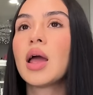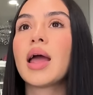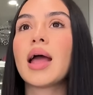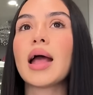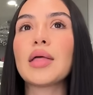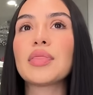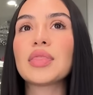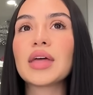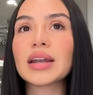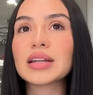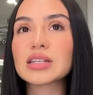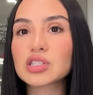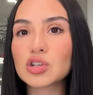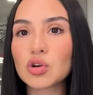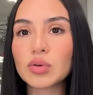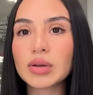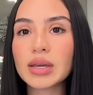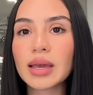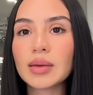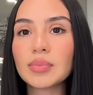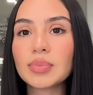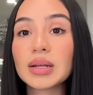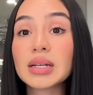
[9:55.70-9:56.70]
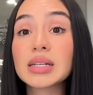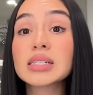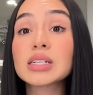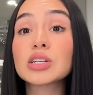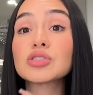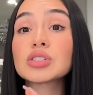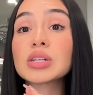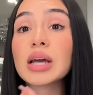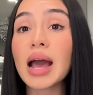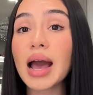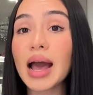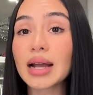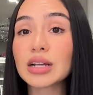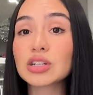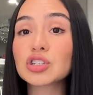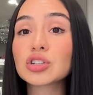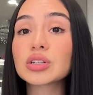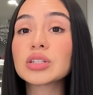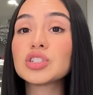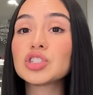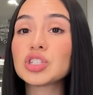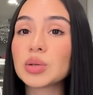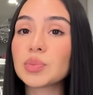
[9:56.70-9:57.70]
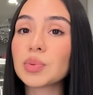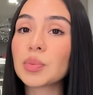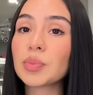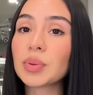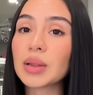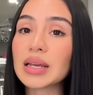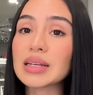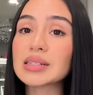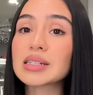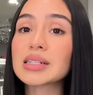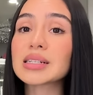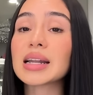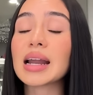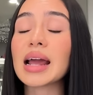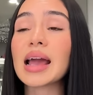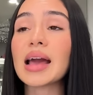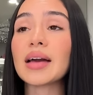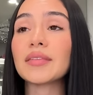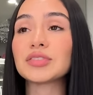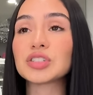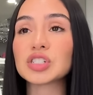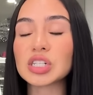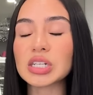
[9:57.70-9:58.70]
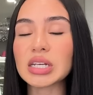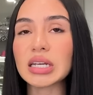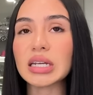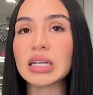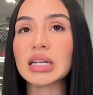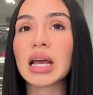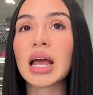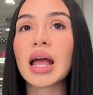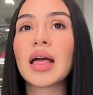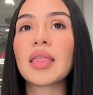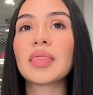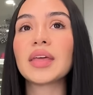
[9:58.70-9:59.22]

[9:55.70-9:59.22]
And that is okay, because there's actually cheaper places that I have seen.